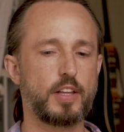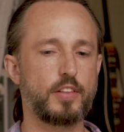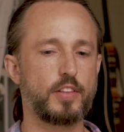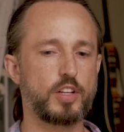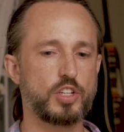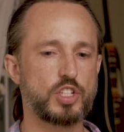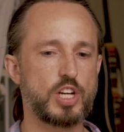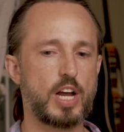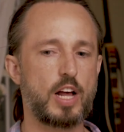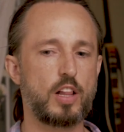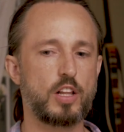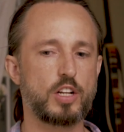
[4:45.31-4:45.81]
The
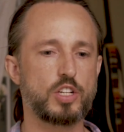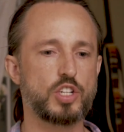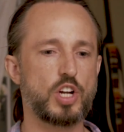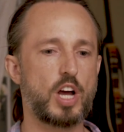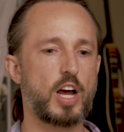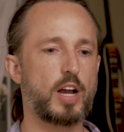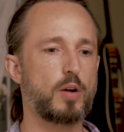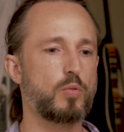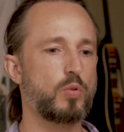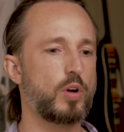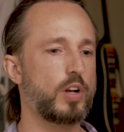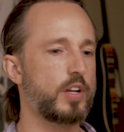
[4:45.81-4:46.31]
challenge
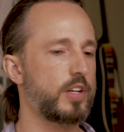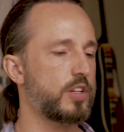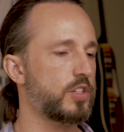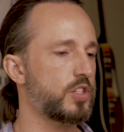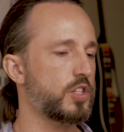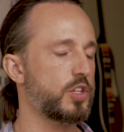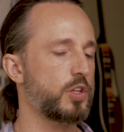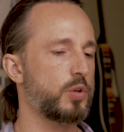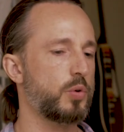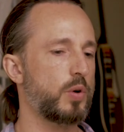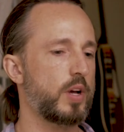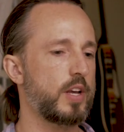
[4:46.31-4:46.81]
I run
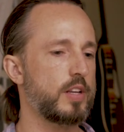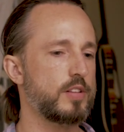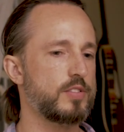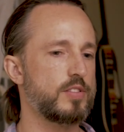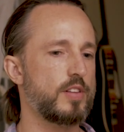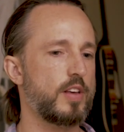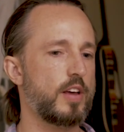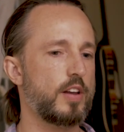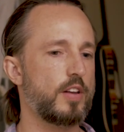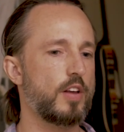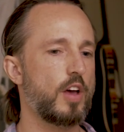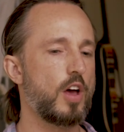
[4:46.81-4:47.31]
into is
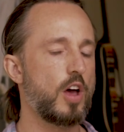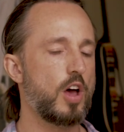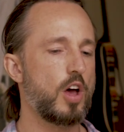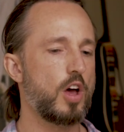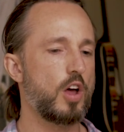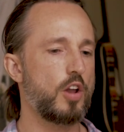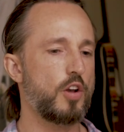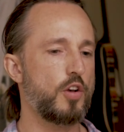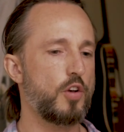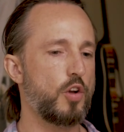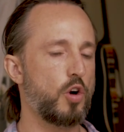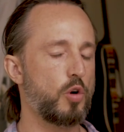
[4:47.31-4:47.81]
that
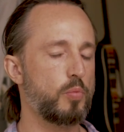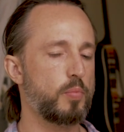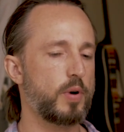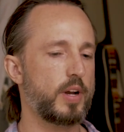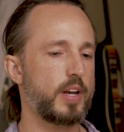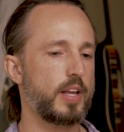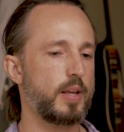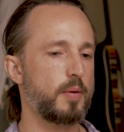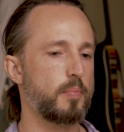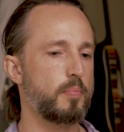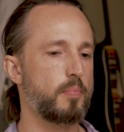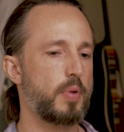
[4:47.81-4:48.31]

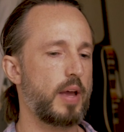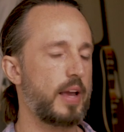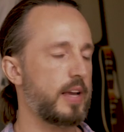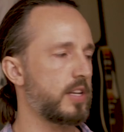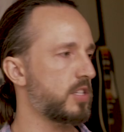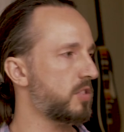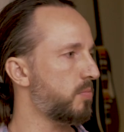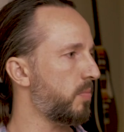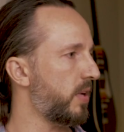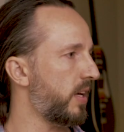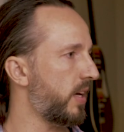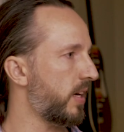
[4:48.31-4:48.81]
nobody
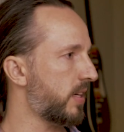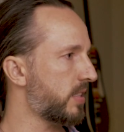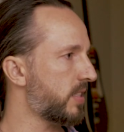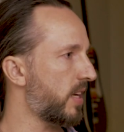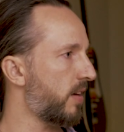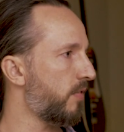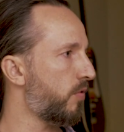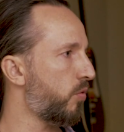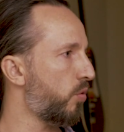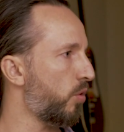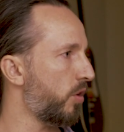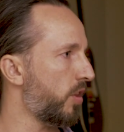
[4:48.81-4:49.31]
pays me
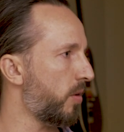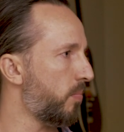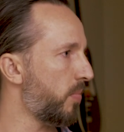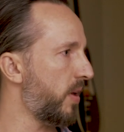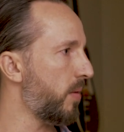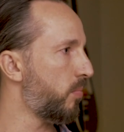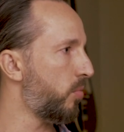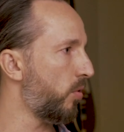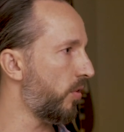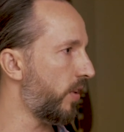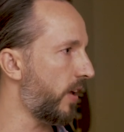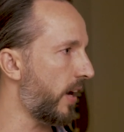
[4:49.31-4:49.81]
except for the
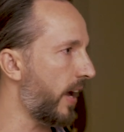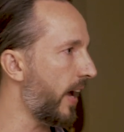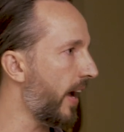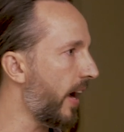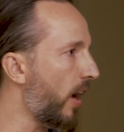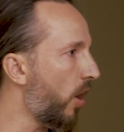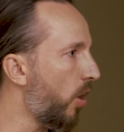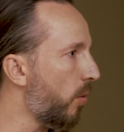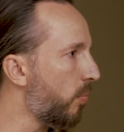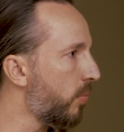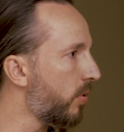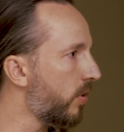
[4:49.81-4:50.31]
people that I
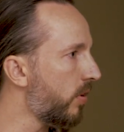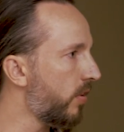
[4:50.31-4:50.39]
help.